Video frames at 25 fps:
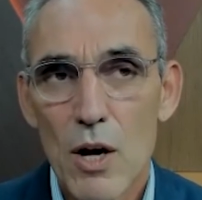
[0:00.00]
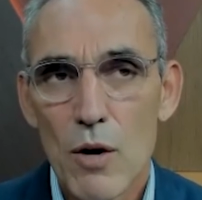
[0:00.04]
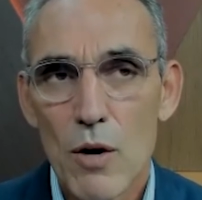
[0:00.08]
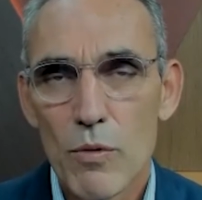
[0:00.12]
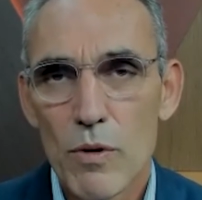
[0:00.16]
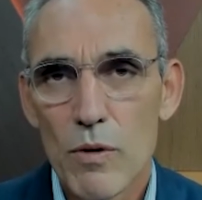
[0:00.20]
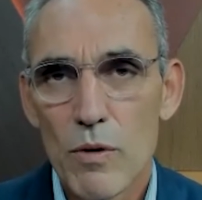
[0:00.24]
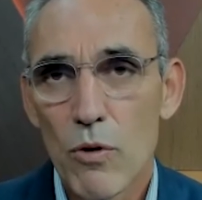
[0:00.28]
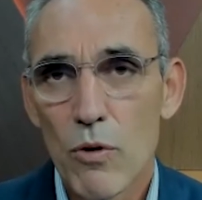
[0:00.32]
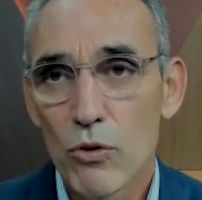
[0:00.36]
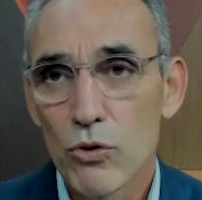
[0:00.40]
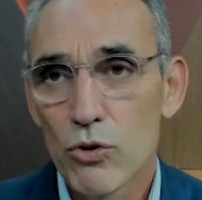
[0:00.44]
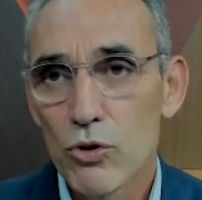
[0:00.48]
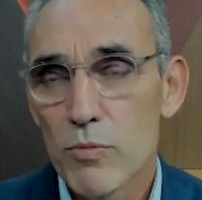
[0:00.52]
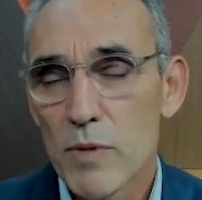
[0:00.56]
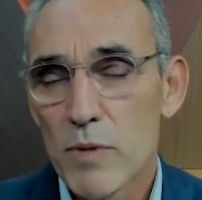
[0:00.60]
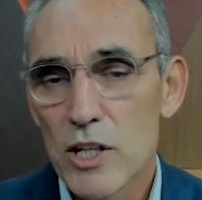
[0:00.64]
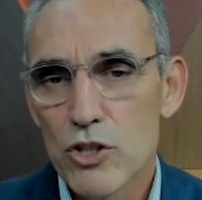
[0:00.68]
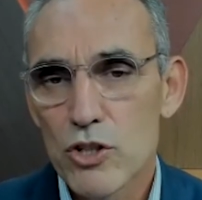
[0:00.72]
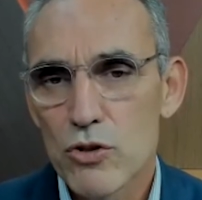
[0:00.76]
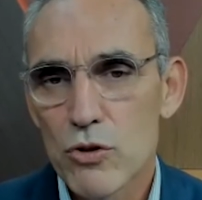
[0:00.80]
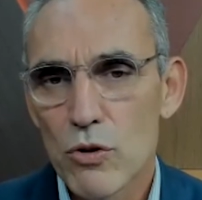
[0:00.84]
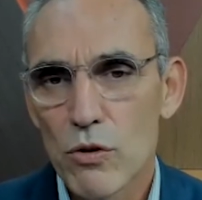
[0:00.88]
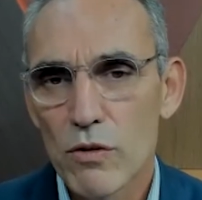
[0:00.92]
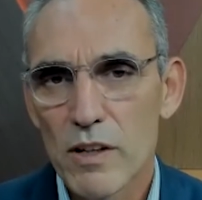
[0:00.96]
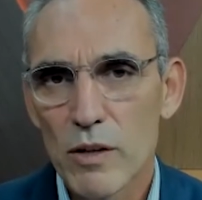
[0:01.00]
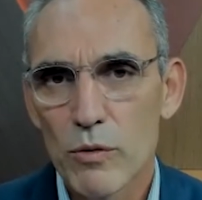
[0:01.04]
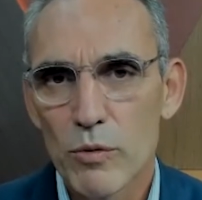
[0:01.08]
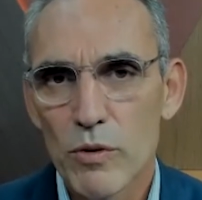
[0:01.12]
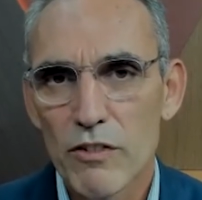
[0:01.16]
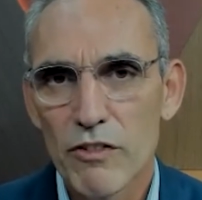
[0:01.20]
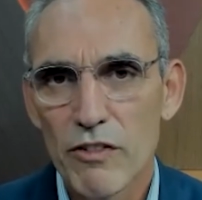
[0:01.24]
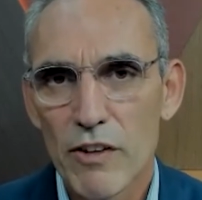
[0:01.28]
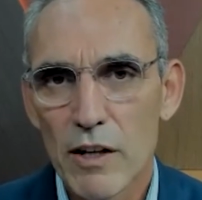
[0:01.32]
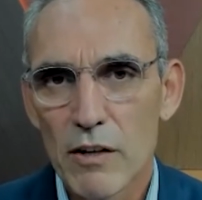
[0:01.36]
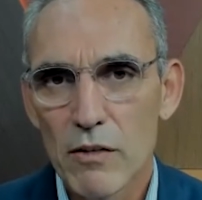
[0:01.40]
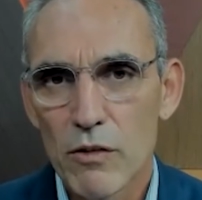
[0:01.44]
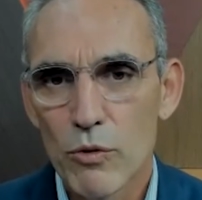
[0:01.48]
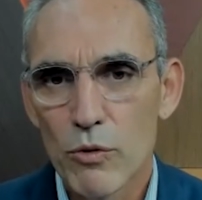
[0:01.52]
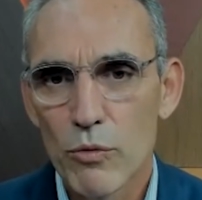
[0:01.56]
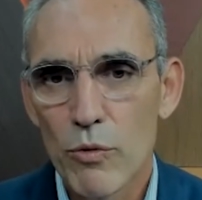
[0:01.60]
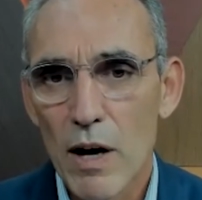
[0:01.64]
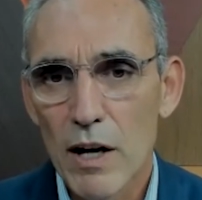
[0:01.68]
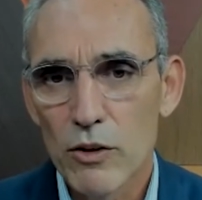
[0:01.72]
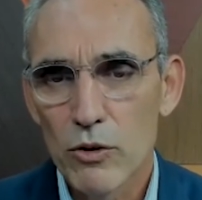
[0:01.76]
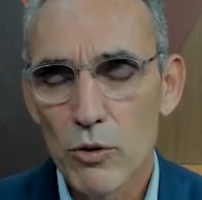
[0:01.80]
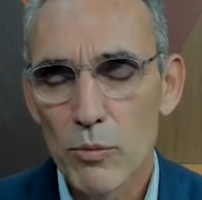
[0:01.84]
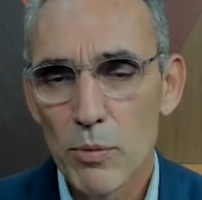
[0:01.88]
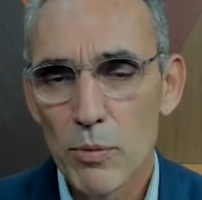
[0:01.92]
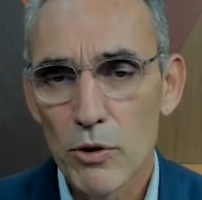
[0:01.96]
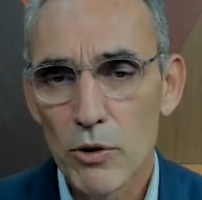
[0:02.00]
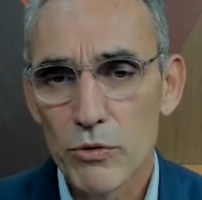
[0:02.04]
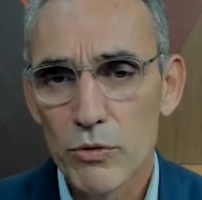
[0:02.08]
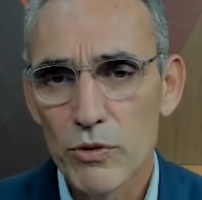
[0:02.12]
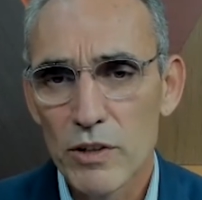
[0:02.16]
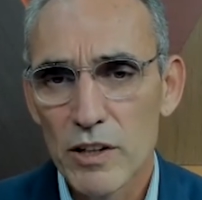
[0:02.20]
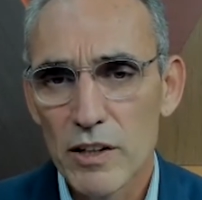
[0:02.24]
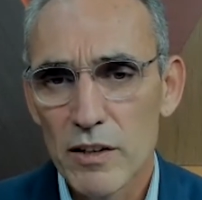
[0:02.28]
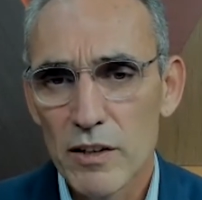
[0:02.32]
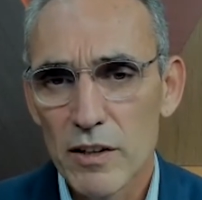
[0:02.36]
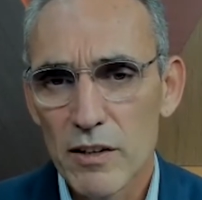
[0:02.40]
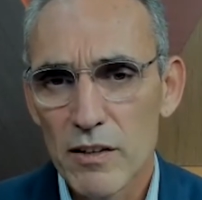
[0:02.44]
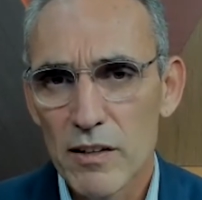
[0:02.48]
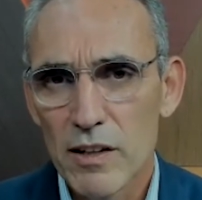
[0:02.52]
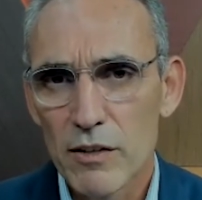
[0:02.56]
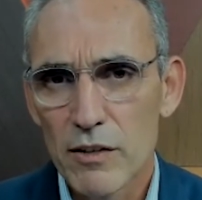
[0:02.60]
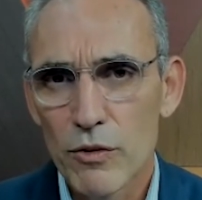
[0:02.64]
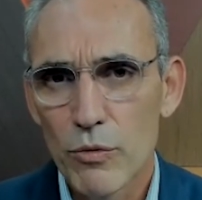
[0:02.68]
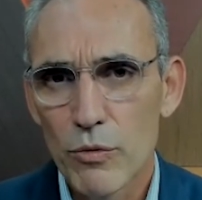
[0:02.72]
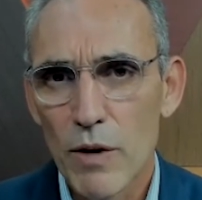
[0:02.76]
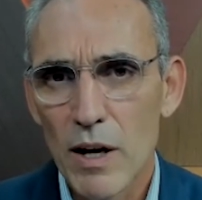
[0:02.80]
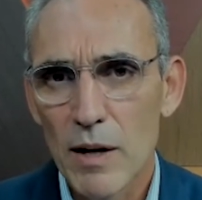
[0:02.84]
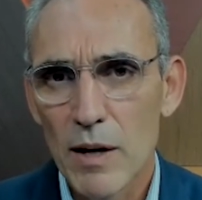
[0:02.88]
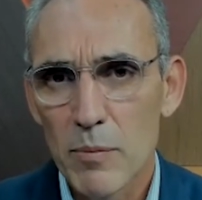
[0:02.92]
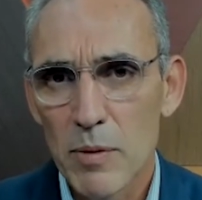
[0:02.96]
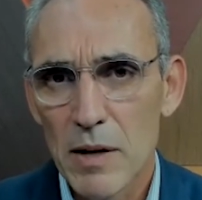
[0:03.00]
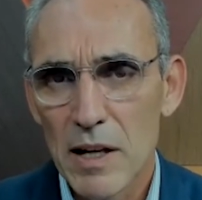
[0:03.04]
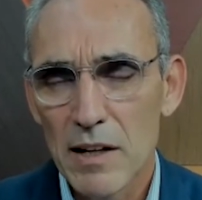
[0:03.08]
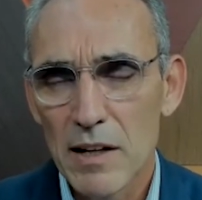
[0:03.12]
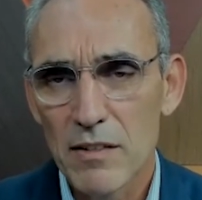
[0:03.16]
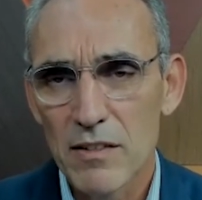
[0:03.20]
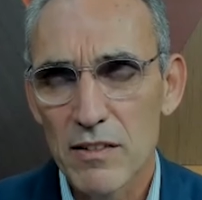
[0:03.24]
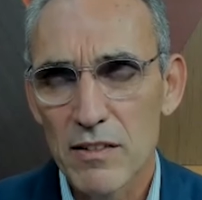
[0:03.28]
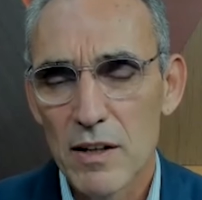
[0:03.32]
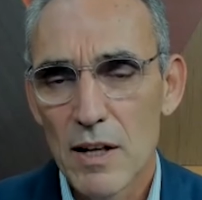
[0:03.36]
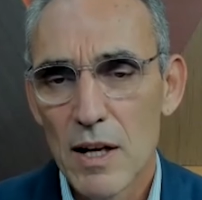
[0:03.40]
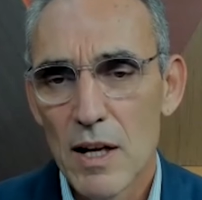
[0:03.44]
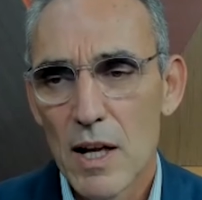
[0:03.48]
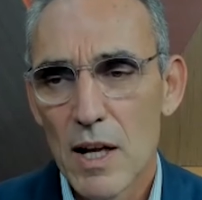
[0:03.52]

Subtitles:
We want to make sure that we find the right opportunities at the right place.